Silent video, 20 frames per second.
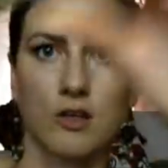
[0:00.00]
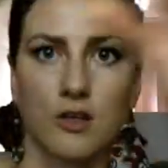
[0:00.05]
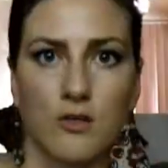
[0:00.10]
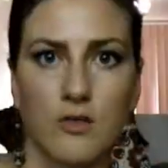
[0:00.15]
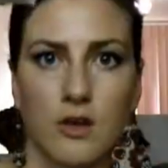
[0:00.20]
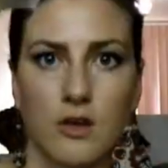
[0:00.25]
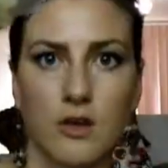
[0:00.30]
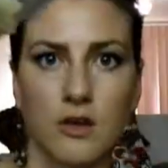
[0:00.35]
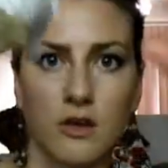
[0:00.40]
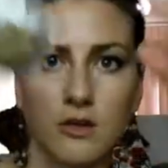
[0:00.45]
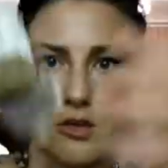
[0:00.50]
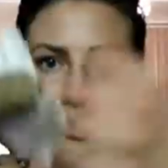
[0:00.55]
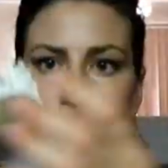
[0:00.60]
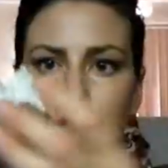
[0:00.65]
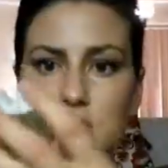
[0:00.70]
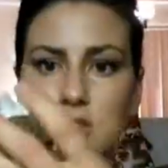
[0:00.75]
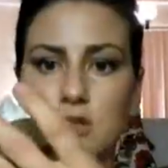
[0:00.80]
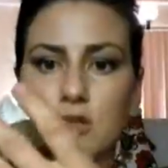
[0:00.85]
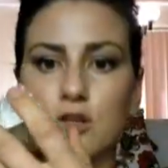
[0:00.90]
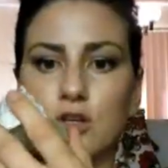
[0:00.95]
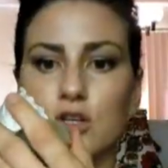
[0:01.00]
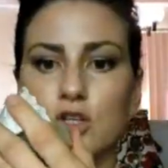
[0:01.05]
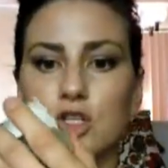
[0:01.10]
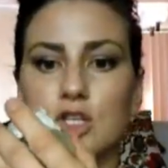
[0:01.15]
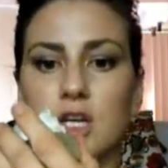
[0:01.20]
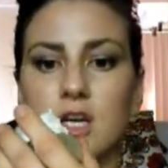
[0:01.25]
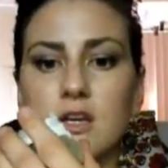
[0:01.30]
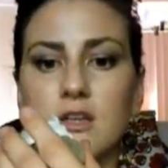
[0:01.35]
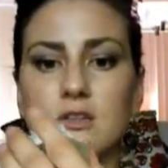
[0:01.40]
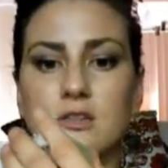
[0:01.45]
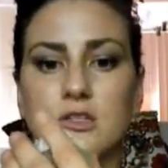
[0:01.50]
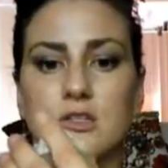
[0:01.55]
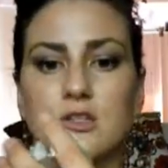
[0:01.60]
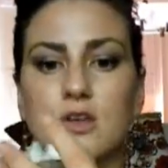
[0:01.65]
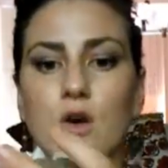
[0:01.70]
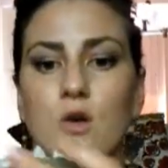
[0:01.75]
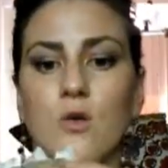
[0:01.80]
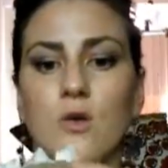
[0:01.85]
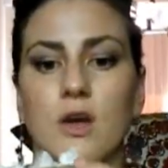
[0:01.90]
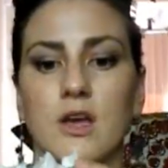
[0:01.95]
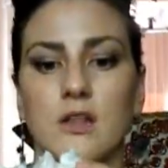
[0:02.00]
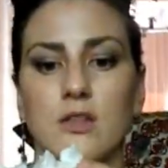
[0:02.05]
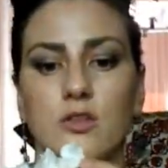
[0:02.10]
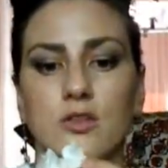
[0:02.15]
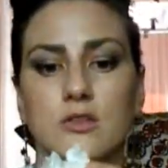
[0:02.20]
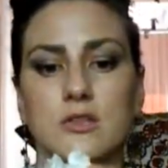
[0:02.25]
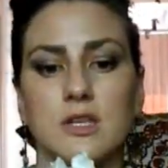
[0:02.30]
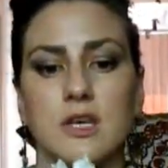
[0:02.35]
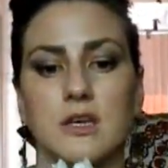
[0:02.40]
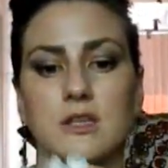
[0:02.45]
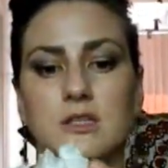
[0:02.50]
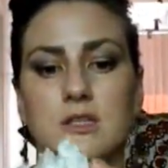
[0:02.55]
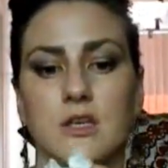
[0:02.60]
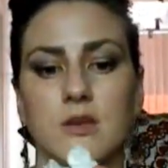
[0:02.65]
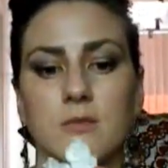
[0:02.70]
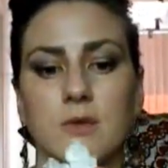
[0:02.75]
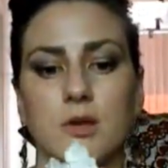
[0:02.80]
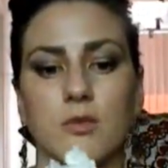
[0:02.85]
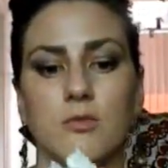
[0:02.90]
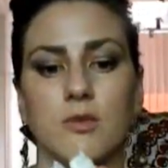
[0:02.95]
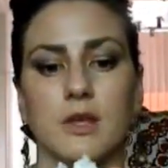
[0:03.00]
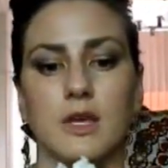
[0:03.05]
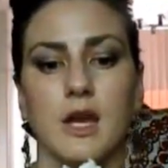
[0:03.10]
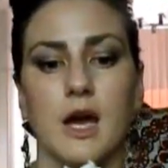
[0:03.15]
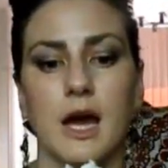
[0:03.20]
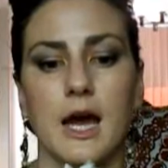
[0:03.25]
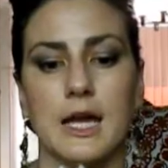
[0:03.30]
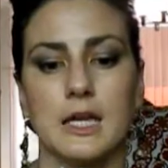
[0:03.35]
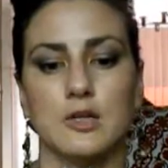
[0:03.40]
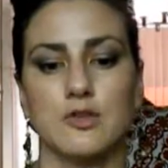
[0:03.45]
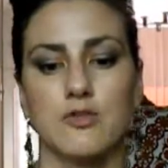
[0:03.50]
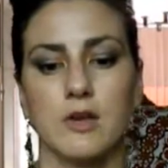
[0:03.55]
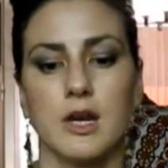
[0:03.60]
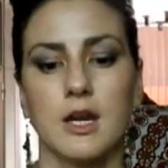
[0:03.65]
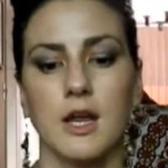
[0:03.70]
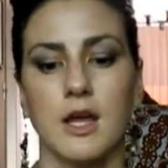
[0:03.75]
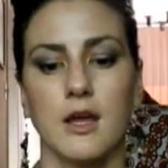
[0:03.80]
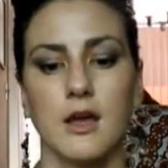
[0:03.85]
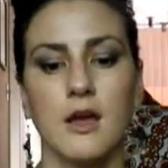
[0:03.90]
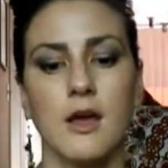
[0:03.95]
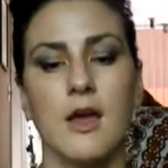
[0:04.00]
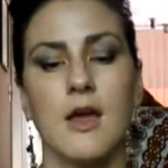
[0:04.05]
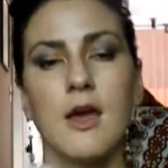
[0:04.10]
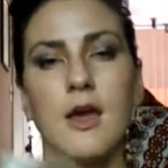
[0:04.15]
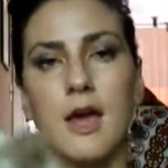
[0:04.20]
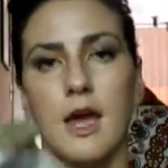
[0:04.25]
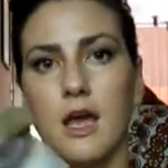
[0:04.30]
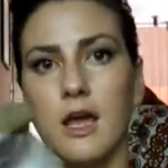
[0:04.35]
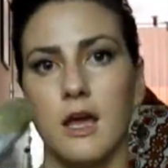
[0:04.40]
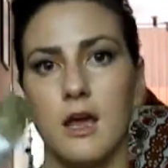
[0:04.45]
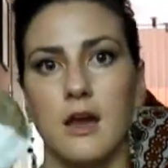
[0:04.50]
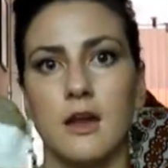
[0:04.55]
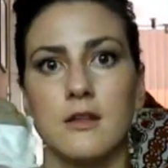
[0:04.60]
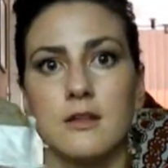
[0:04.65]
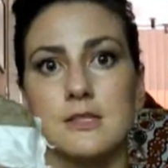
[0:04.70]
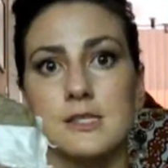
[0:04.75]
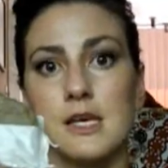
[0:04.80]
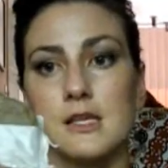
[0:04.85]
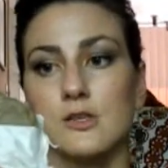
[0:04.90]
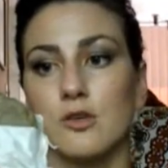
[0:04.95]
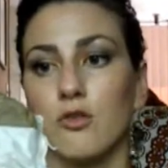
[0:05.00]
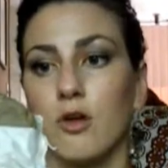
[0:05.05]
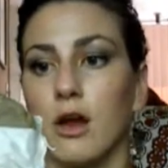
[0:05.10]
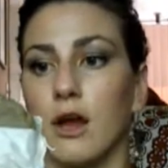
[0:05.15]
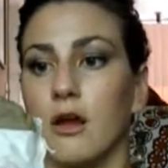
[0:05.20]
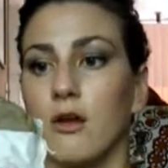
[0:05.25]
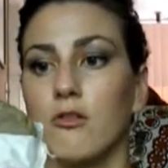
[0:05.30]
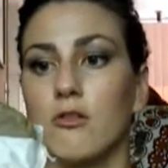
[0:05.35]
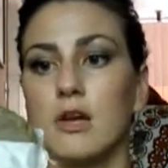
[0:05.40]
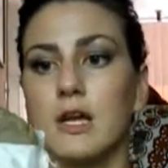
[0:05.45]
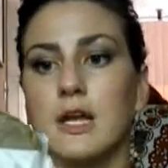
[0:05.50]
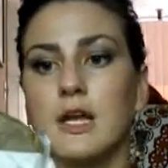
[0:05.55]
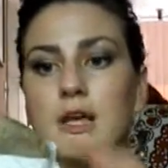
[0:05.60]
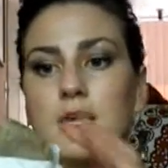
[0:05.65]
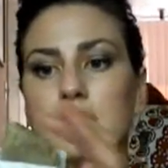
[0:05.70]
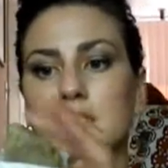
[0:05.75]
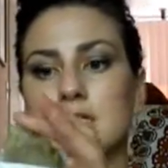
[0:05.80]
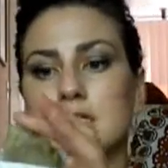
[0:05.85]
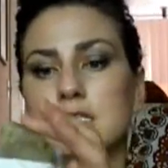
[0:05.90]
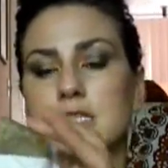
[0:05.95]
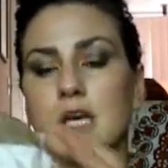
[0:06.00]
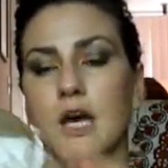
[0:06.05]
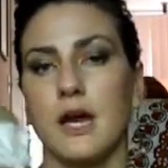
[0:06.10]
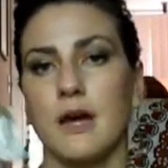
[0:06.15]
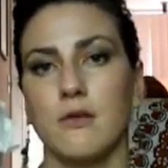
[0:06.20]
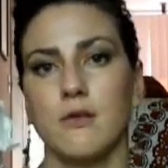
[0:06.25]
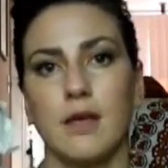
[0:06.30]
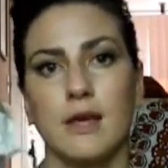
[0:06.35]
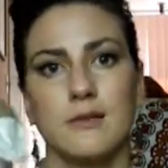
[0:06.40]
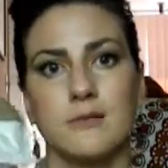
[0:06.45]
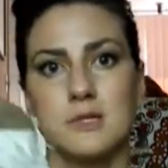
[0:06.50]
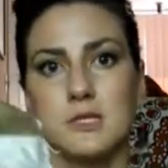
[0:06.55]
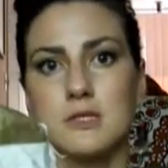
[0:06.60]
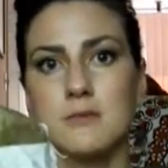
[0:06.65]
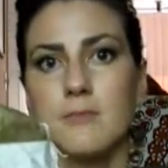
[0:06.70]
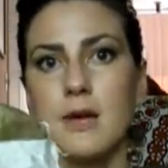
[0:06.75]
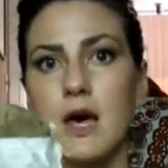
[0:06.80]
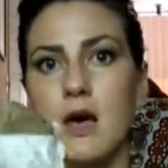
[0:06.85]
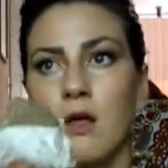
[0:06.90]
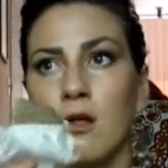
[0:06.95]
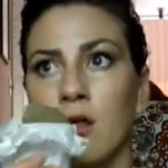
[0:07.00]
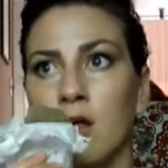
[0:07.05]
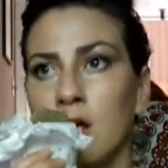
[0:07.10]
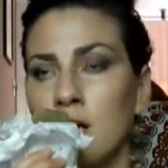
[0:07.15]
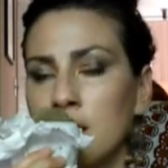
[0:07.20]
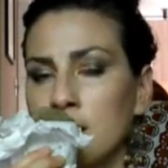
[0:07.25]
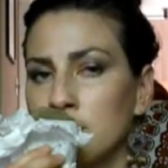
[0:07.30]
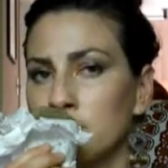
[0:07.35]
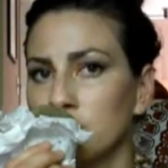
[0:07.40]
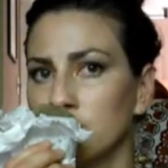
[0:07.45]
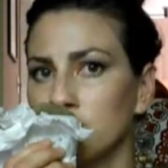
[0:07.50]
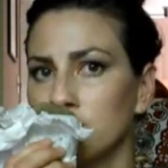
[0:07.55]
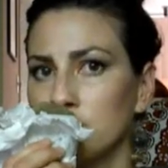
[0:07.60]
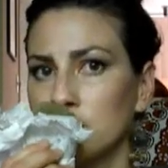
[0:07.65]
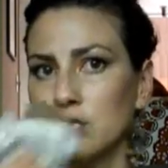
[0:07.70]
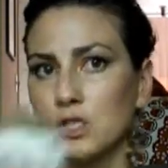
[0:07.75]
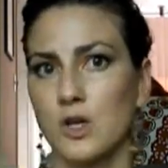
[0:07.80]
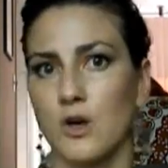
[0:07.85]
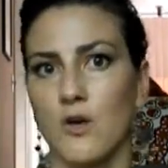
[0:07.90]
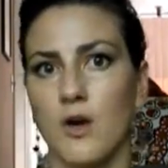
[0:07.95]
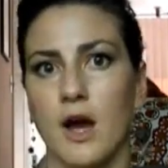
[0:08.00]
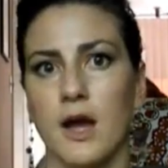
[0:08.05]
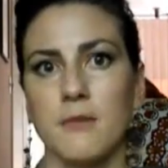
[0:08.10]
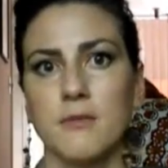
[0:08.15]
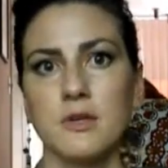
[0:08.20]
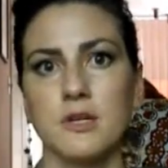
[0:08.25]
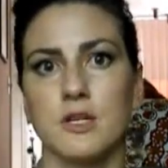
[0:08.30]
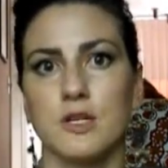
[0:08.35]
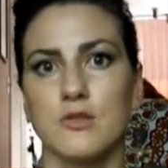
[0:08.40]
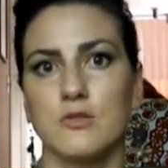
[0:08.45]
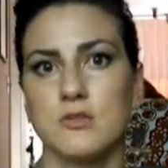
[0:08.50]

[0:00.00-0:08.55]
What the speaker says: you can just gush it, so it looks like it's going to be really hydrating, and this has great ingredients. I like the smell, so I'm going to